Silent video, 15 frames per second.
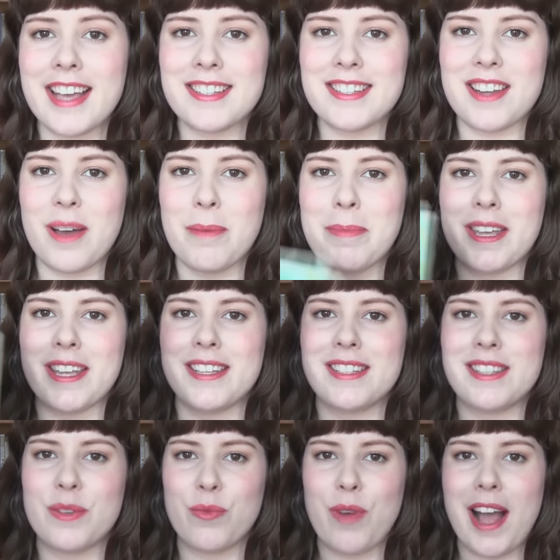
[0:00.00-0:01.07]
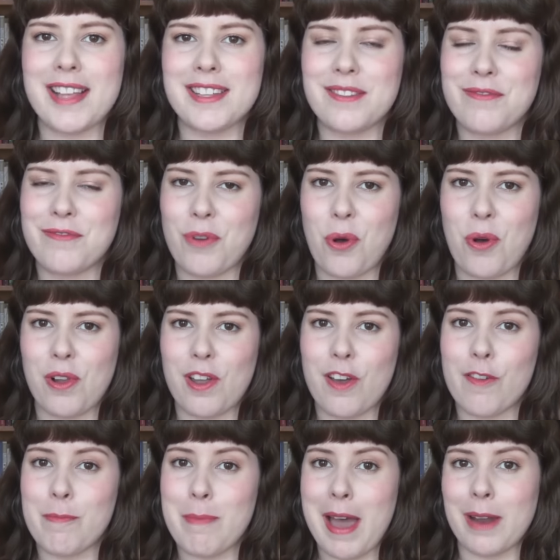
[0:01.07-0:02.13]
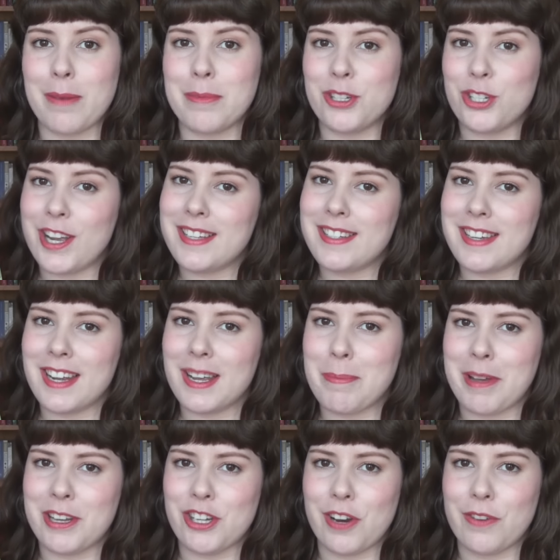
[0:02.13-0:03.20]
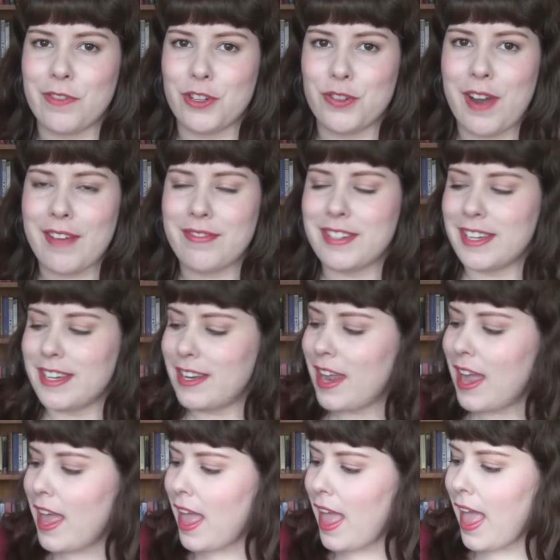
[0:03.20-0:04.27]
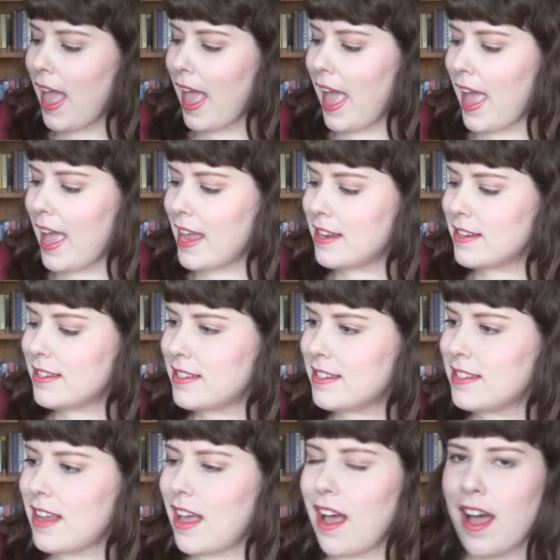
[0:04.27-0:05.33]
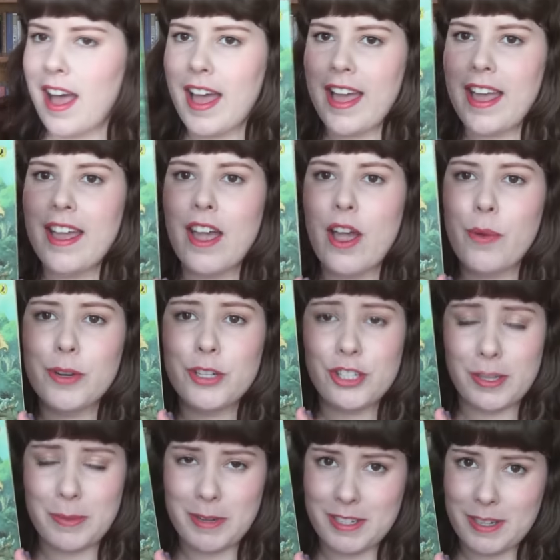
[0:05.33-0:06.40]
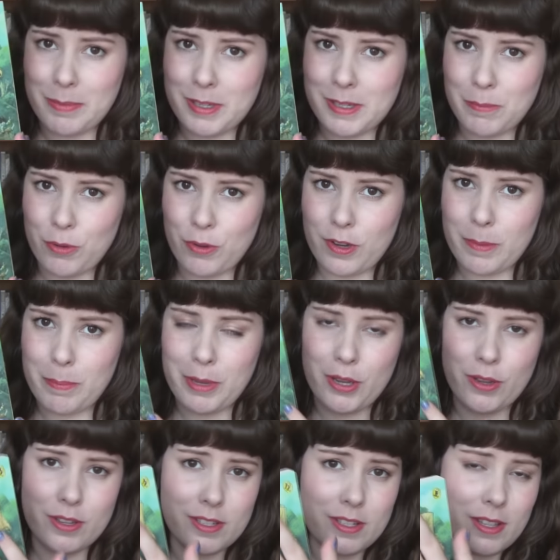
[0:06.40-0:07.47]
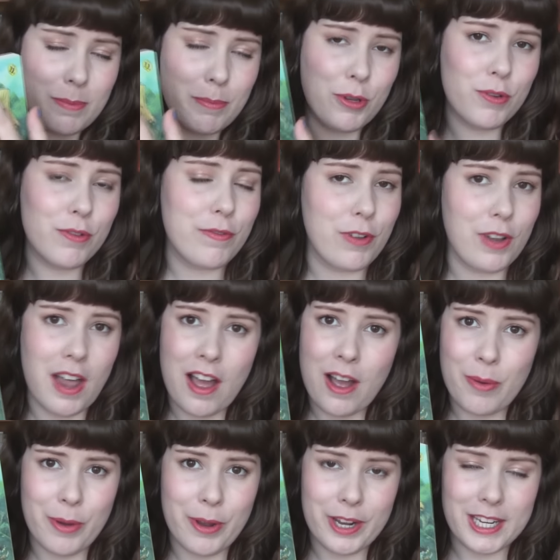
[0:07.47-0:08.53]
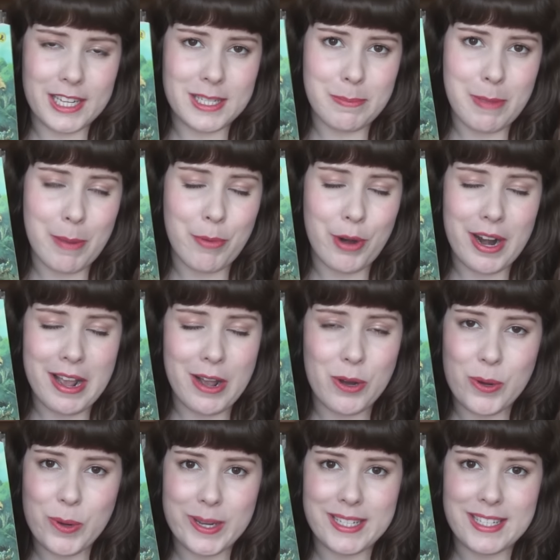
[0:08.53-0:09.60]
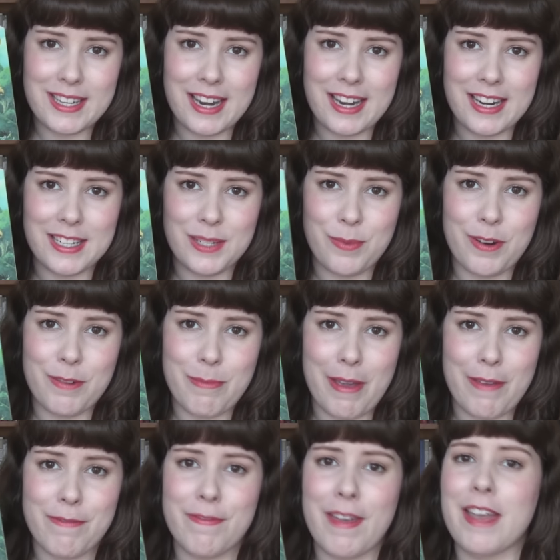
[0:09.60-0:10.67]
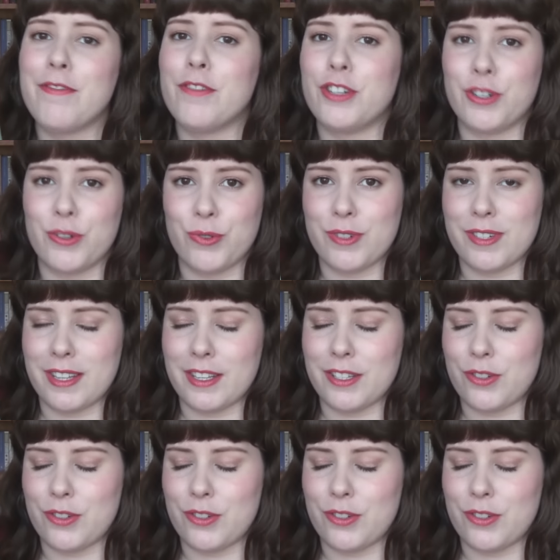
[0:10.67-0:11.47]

Next up is The Rise and Fall of Mount Majestic by Jennifer Trafton. And I originally picked up this book because the beautiful artwork is by Brett Helquist and he is one of my favourite children's